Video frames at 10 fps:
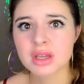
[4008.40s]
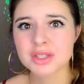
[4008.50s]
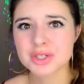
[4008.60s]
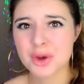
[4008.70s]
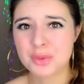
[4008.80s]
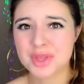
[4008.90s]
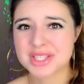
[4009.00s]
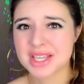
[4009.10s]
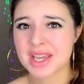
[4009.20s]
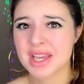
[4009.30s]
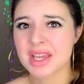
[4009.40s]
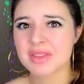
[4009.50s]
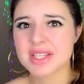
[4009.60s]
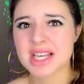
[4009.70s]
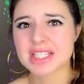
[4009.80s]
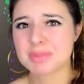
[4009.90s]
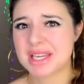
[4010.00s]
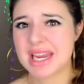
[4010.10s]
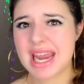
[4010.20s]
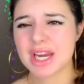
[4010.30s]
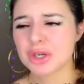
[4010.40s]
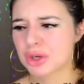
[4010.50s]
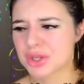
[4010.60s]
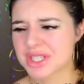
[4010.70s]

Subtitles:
No, this has to be an error or